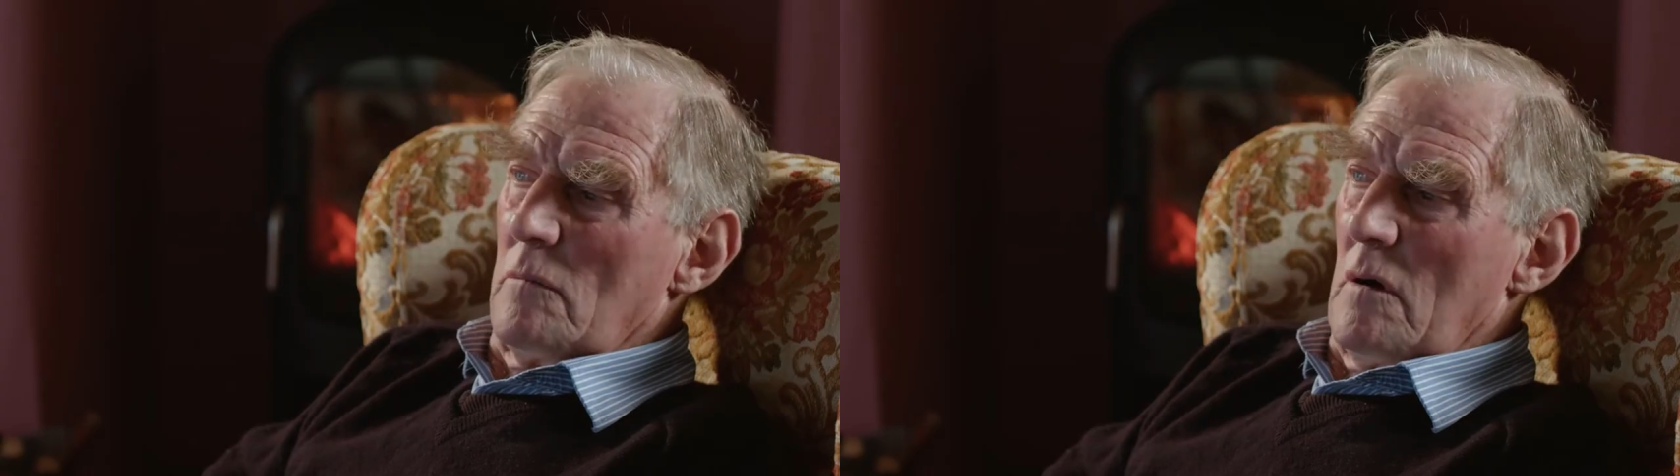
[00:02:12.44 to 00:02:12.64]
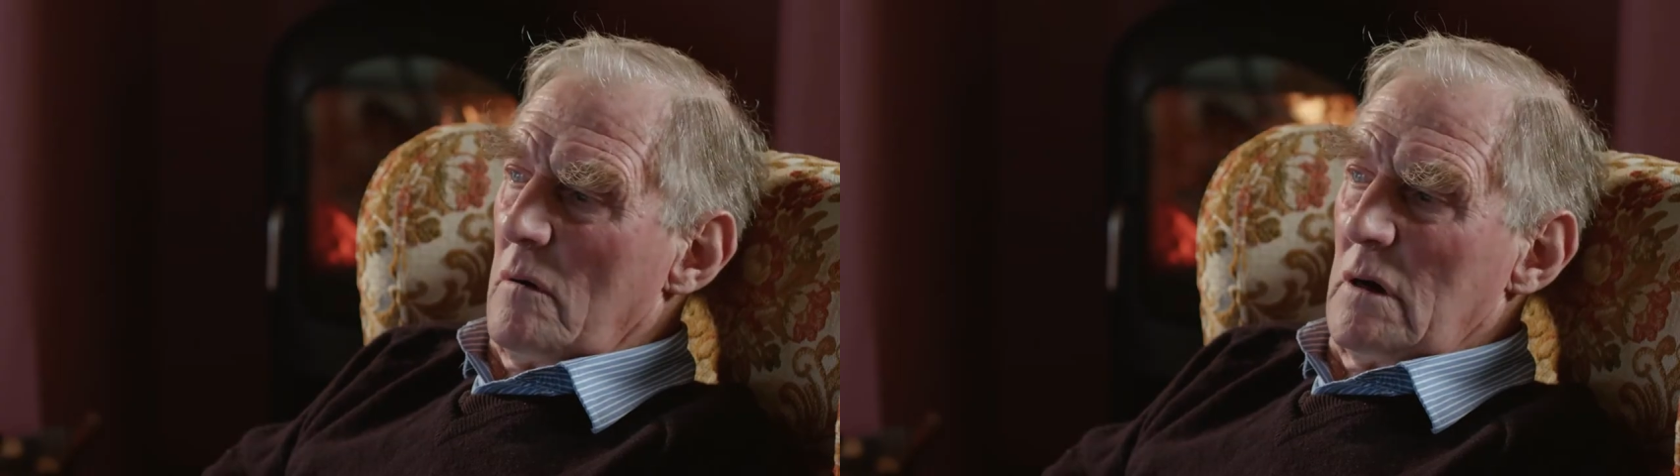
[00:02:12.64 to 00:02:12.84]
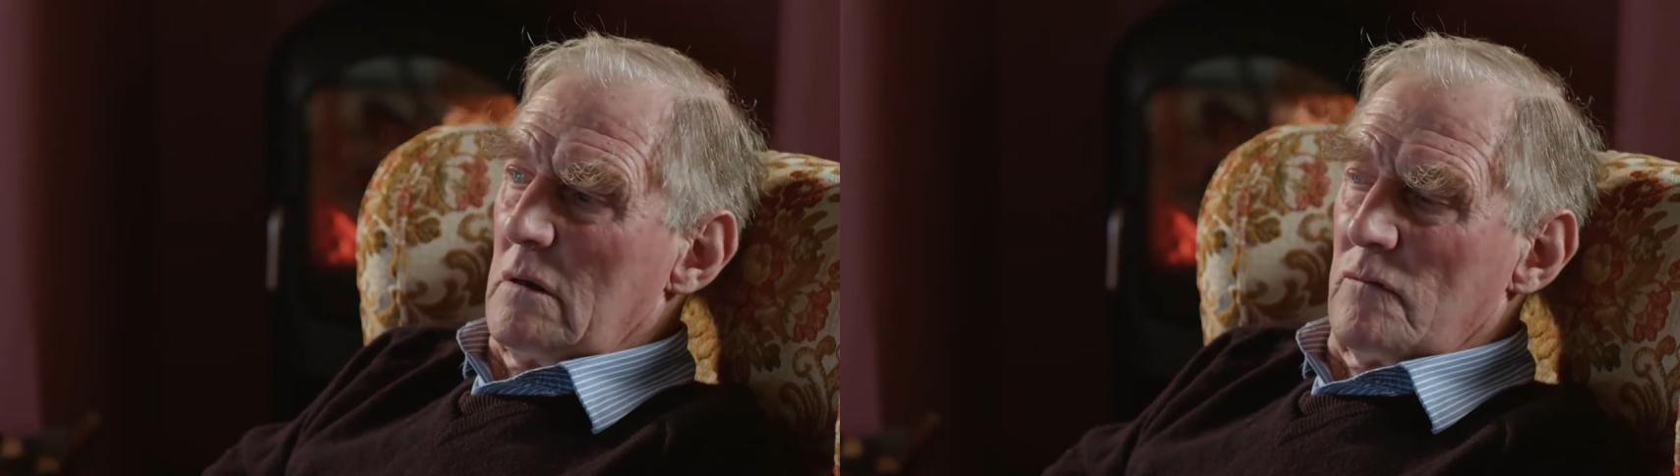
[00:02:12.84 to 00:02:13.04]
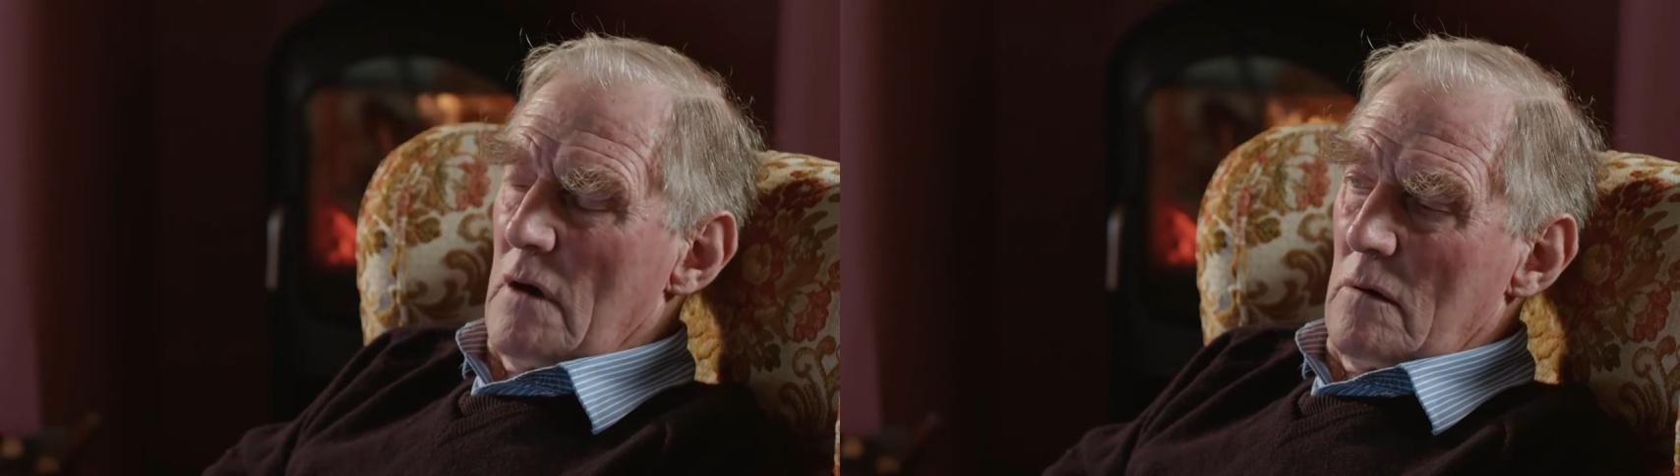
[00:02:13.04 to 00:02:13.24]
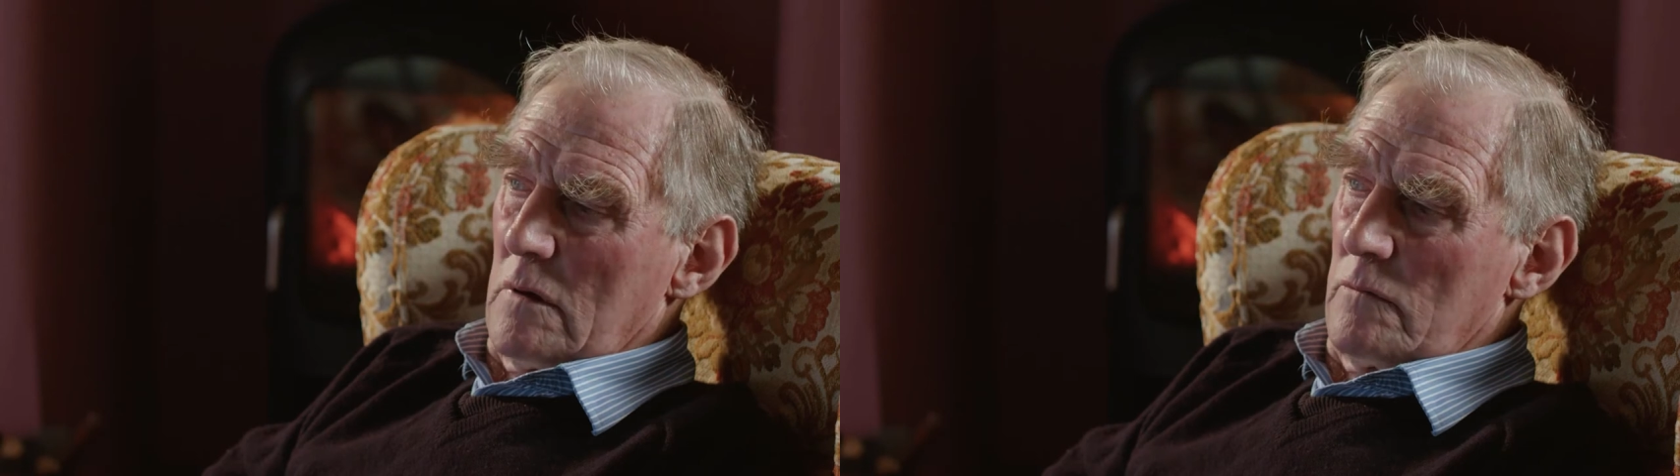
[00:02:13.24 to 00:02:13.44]
of my immediate
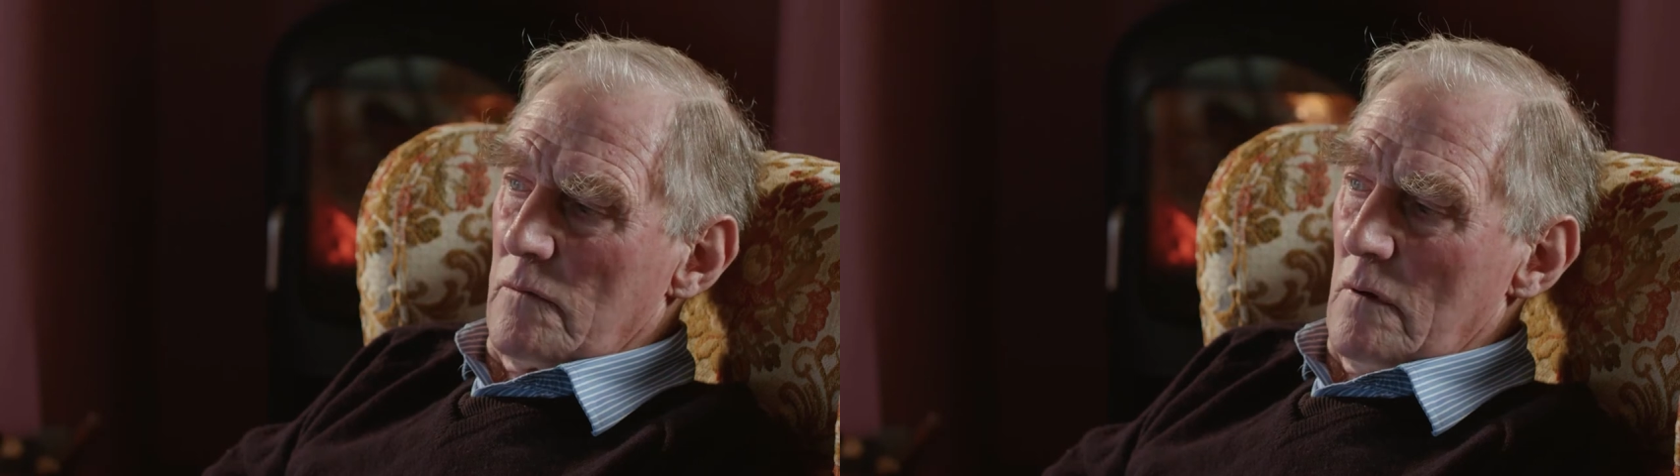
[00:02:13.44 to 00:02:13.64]
family were